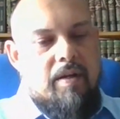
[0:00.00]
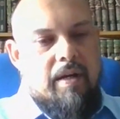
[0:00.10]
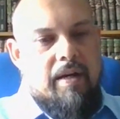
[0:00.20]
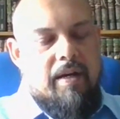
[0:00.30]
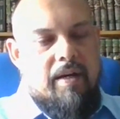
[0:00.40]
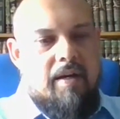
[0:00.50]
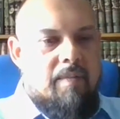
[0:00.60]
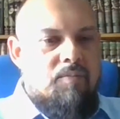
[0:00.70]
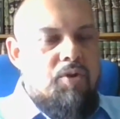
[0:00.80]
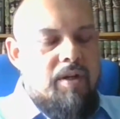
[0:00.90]
Uh,
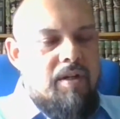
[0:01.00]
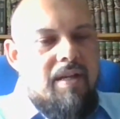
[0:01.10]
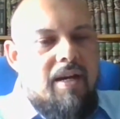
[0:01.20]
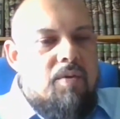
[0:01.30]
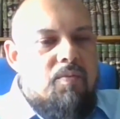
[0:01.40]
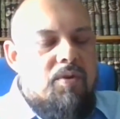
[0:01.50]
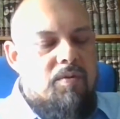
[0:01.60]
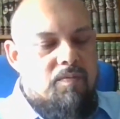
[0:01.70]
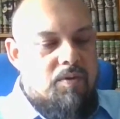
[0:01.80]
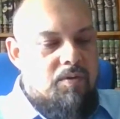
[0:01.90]
I'm sure you'll tie up with
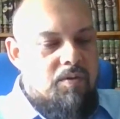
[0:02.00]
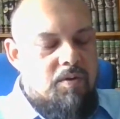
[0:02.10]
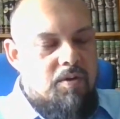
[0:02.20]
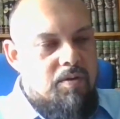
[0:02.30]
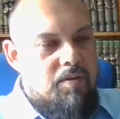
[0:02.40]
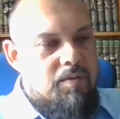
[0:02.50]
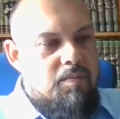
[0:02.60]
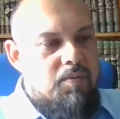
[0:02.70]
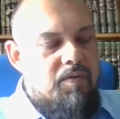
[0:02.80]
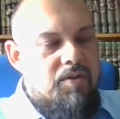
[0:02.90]
the the, the
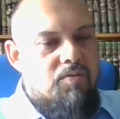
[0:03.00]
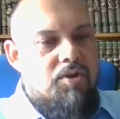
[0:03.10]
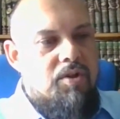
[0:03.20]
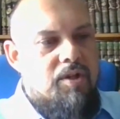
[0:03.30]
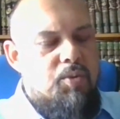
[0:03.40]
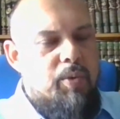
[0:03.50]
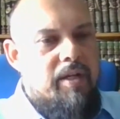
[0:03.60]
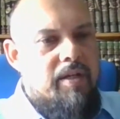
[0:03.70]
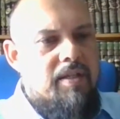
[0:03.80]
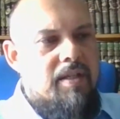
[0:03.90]
the previous question as
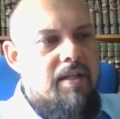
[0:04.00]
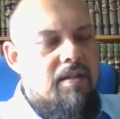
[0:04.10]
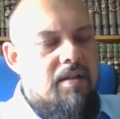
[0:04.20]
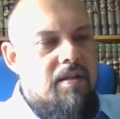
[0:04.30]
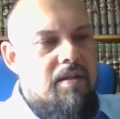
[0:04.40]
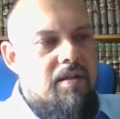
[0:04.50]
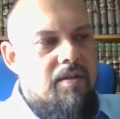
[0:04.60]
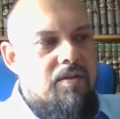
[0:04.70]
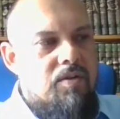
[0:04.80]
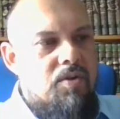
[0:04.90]
well, is that,
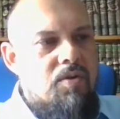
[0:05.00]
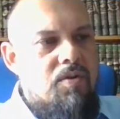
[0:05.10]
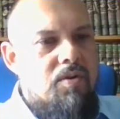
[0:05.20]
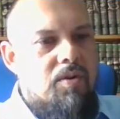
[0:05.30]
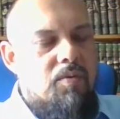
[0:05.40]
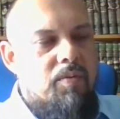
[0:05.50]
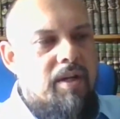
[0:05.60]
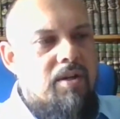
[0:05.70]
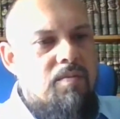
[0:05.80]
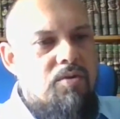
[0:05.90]
you know,
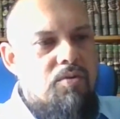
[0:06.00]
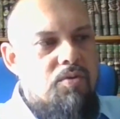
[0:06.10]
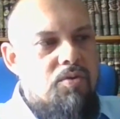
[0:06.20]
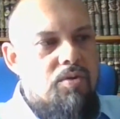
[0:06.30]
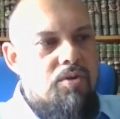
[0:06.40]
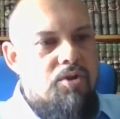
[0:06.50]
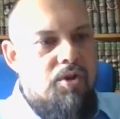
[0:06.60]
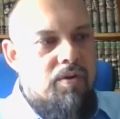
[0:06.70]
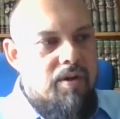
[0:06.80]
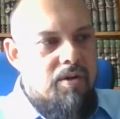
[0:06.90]
when it comes to
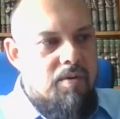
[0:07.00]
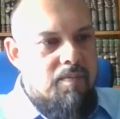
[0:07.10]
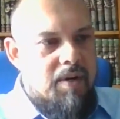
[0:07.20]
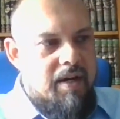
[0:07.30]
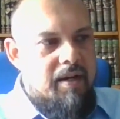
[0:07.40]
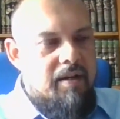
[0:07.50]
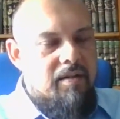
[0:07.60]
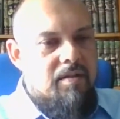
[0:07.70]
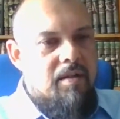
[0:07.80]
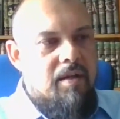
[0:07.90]
Sharia compliance,